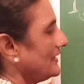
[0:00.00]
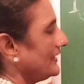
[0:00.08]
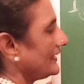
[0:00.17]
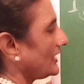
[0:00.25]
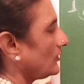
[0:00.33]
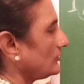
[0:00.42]

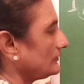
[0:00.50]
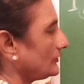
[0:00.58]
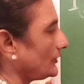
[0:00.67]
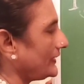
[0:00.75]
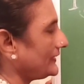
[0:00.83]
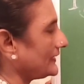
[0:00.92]
Now
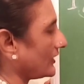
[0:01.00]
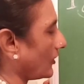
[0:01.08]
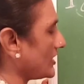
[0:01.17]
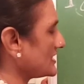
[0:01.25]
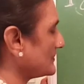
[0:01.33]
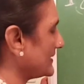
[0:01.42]
doing the
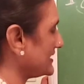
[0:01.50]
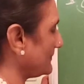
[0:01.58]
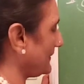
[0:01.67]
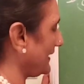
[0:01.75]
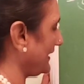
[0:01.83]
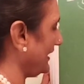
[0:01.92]
cross
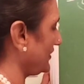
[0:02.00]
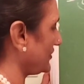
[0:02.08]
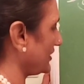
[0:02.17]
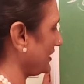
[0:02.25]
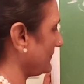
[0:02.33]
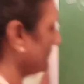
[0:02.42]

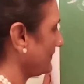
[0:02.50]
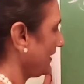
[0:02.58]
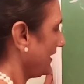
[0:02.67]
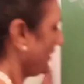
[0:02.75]
multiplication,